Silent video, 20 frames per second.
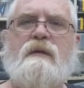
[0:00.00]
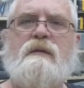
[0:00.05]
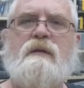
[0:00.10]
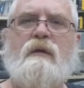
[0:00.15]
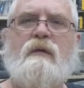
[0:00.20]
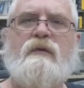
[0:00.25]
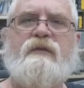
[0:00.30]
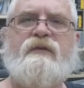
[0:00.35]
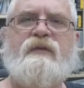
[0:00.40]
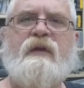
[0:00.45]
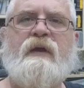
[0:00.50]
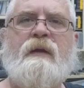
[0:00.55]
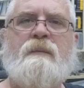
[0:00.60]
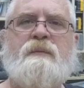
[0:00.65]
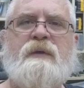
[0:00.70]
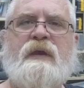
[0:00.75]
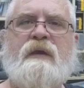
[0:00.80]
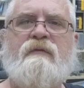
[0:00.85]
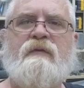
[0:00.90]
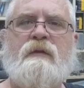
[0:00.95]
closed
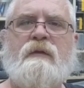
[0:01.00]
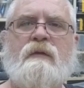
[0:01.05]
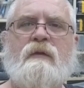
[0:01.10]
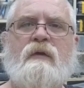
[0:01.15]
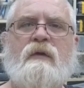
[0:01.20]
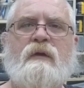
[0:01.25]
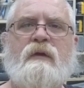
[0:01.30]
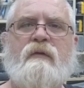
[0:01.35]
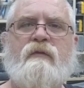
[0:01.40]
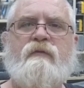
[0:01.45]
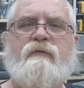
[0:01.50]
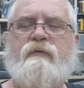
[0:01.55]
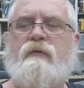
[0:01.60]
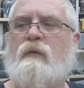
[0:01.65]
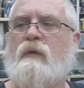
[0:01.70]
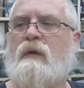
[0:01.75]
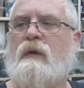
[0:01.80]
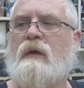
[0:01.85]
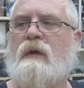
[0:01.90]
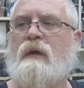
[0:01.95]
up, even look
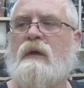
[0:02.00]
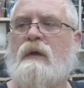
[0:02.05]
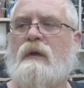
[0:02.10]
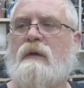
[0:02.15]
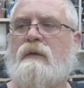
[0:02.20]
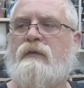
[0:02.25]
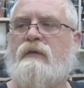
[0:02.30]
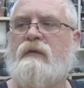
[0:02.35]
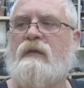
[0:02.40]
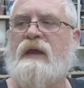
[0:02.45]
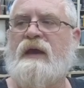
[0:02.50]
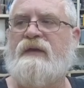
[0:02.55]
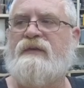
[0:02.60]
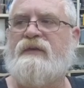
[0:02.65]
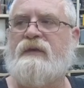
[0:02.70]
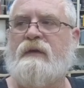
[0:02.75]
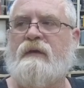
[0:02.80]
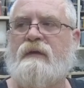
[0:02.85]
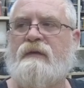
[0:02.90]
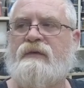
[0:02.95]
for the
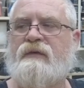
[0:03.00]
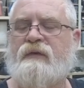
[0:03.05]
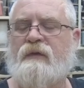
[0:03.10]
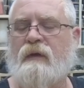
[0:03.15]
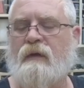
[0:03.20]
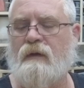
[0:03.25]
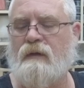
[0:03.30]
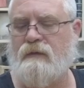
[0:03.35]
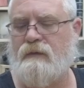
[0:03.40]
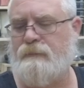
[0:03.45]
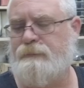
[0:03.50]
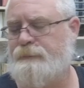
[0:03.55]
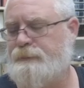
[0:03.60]
lights that are installed.